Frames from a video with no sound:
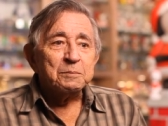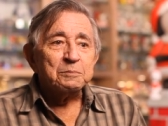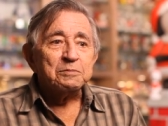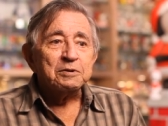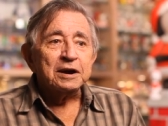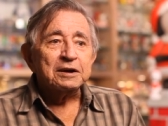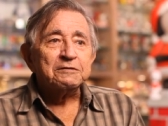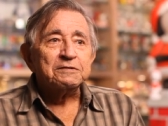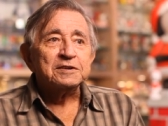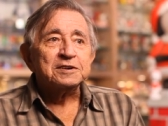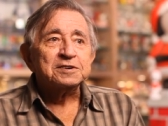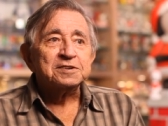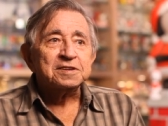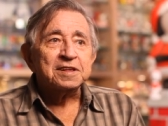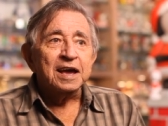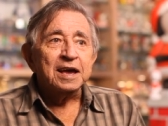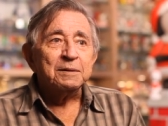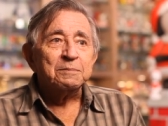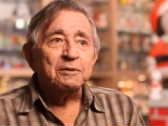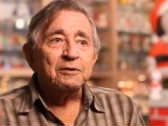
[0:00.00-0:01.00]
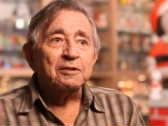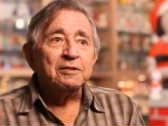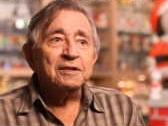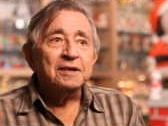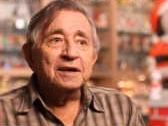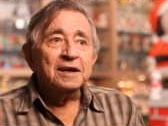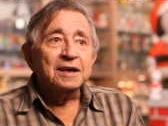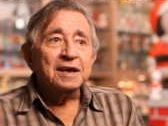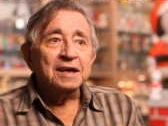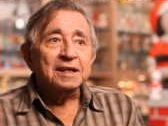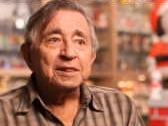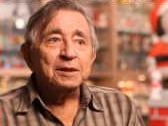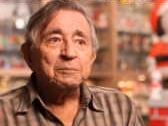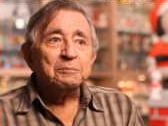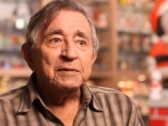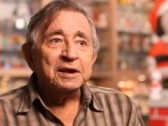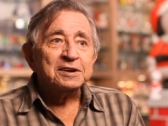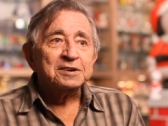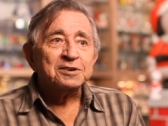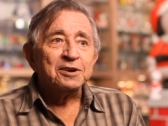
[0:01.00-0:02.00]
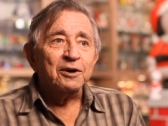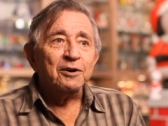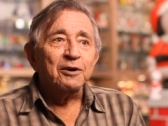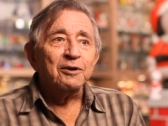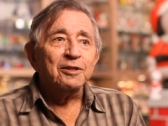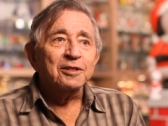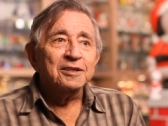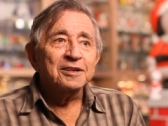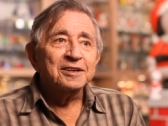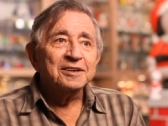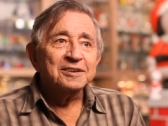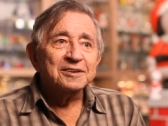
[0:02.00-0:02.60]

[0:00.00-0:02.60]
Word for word: breakfast table in the mess hall.